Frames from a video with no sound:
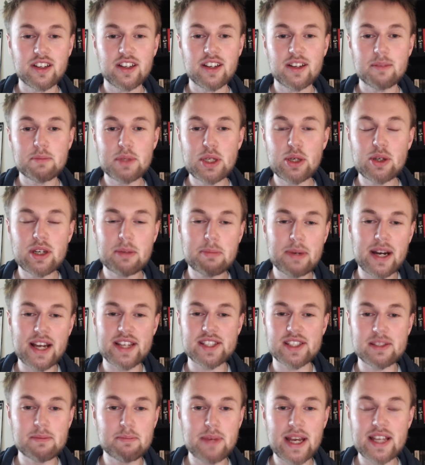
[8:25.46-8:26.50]
PewDiePie is
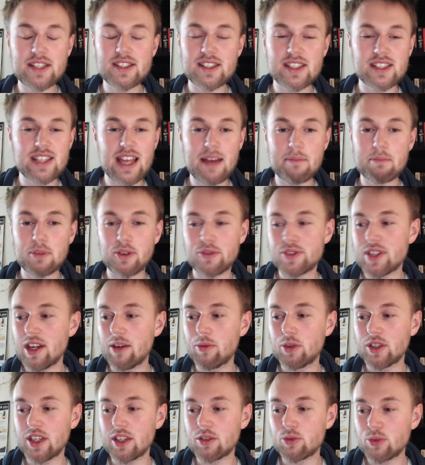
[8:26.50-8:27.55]
the best example of
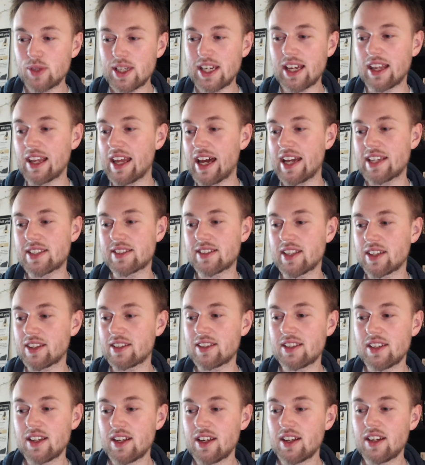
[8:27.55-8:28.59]
someone that realized
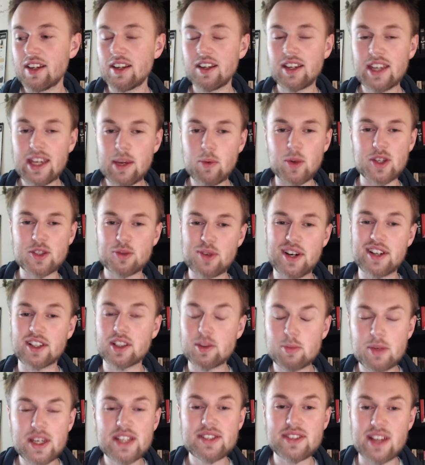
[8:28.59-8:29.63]
that he was trying to
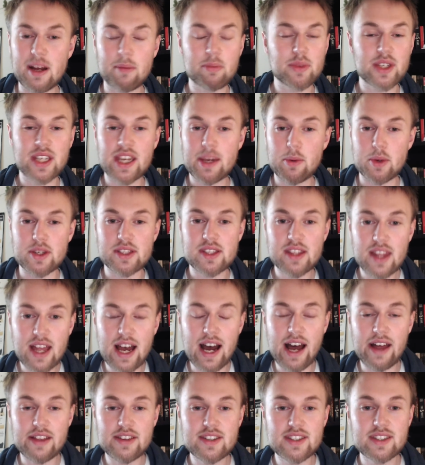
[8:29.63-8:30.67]
be something he was
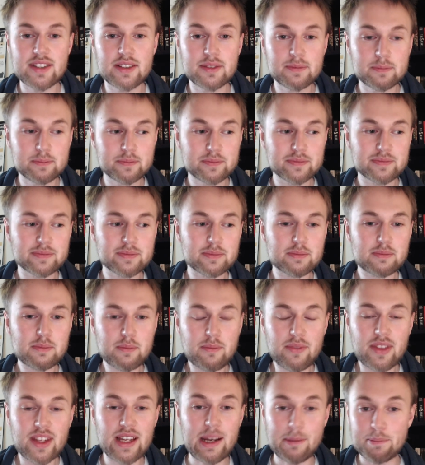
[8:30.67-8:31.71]
not.
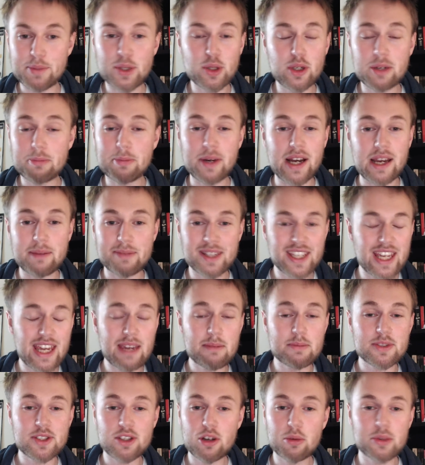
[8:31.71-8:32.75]
And PewDiePie became
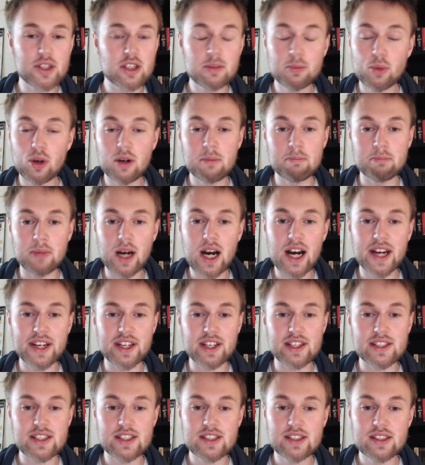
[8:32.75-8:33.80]
so much more
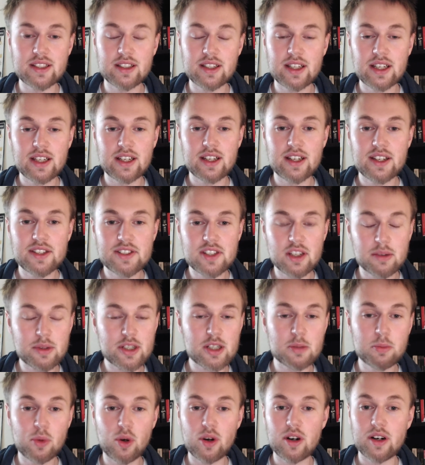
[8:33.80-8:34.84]
modest, so much
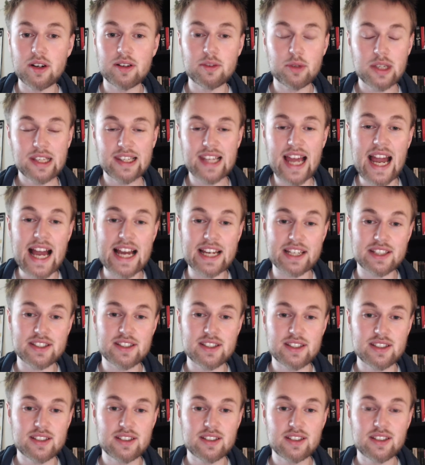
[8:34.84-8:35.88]
more
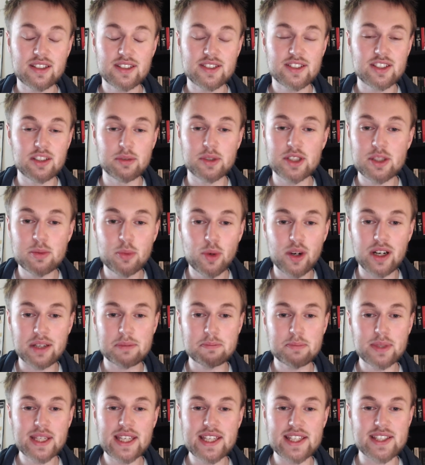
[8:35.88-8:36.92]
relaxed, so much more at
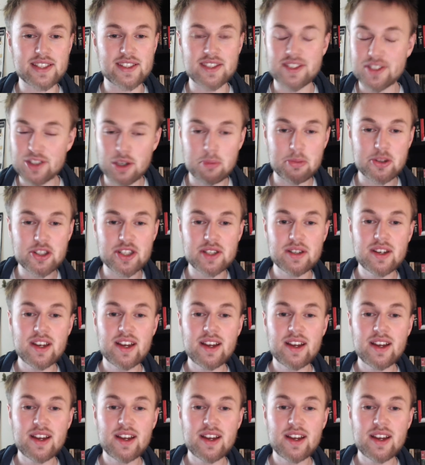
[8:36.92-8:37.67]
peace, and so much